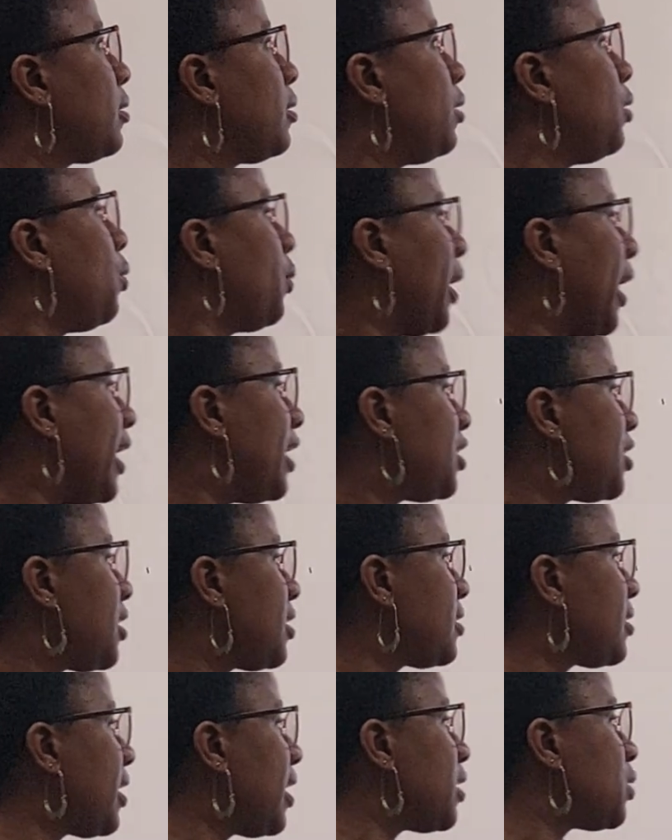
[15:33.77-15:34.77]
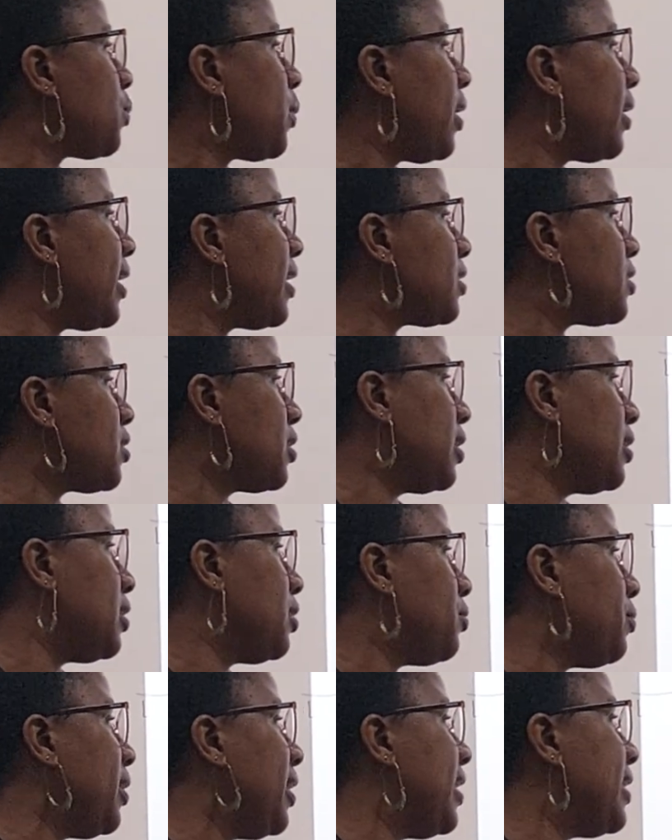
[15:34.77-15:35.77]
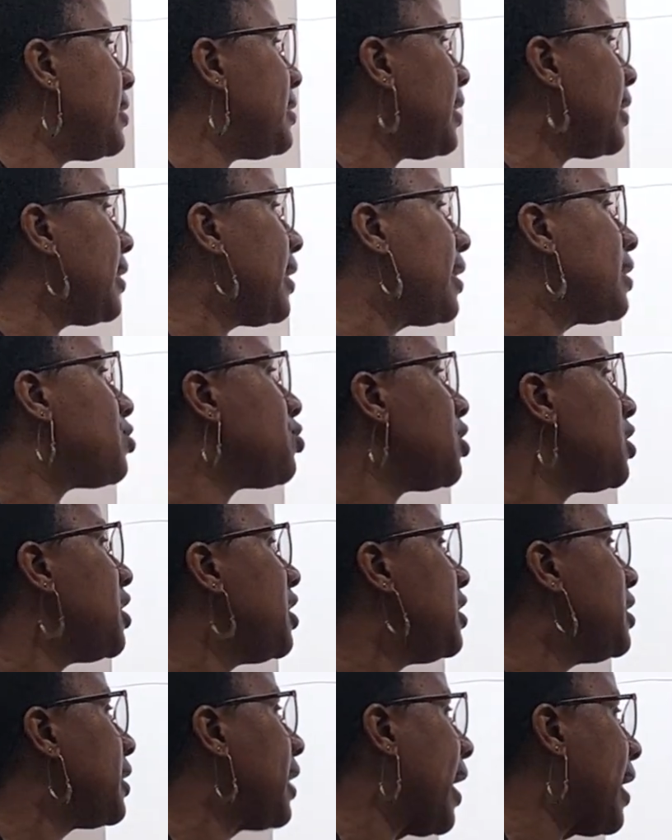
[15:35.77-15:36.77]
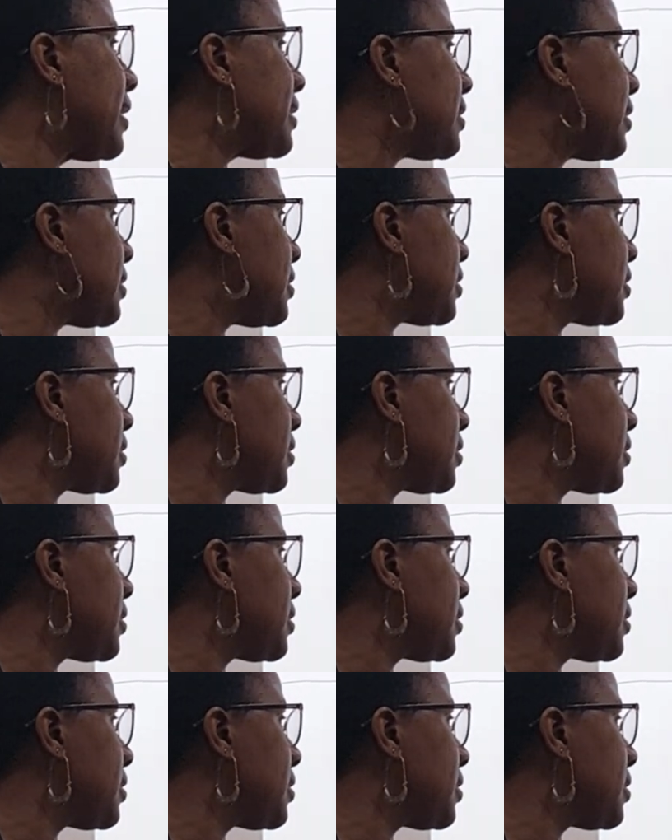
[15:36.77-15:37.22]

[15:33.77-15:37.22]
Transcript: locations as well as releasing non-strategic assets.